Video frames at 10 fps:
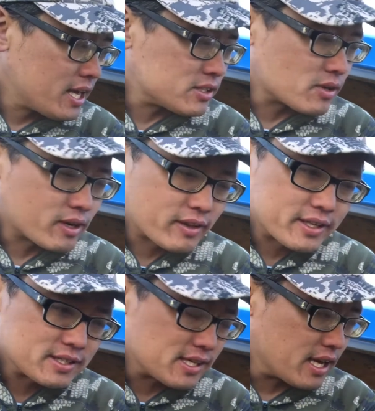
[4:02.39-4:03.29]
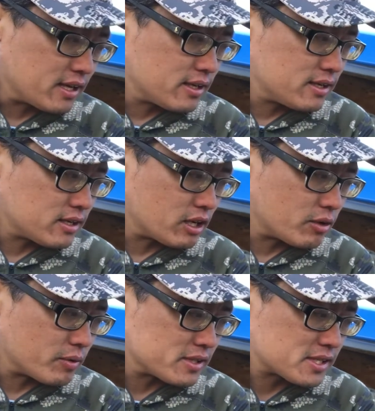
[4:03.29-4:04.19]
And so I don't like to take, you know,
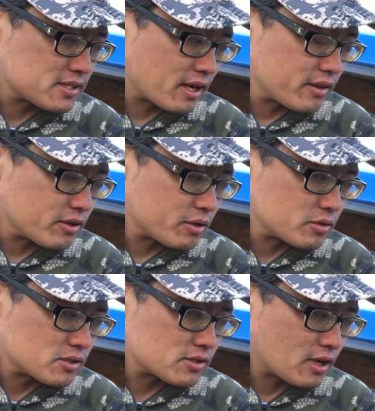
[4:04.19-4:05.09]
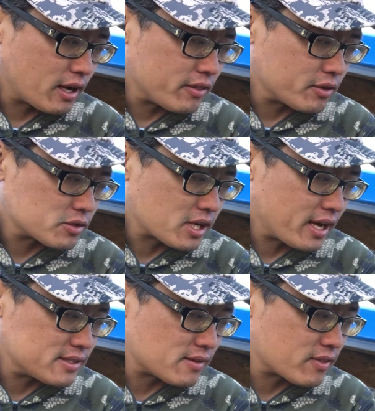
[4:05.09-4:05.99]
risks on those
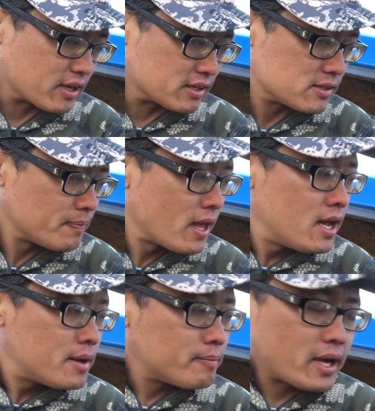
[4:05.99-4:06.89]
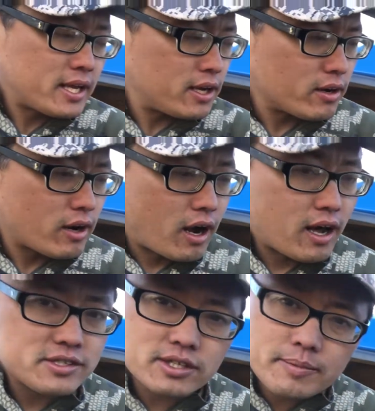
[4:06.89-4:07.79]
kinds of things. But here,
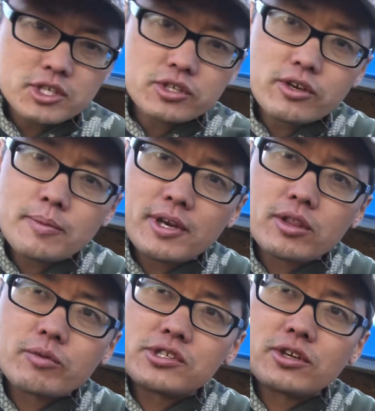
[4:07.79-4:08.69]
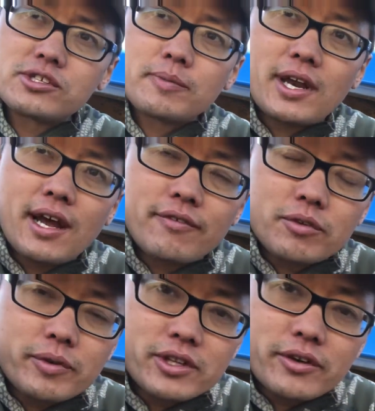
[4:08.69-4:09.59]
so let me show you a bit of the results. I'm gonna have
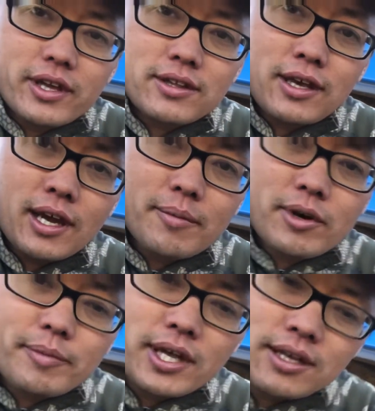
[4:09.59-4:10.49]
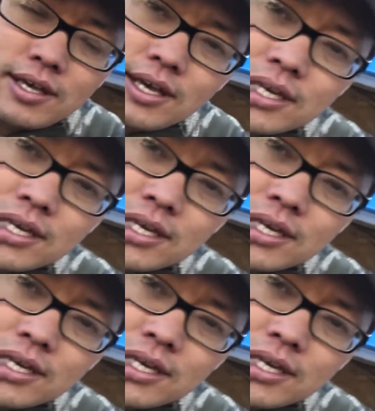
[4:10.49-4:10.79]
to relocate the camera a bit.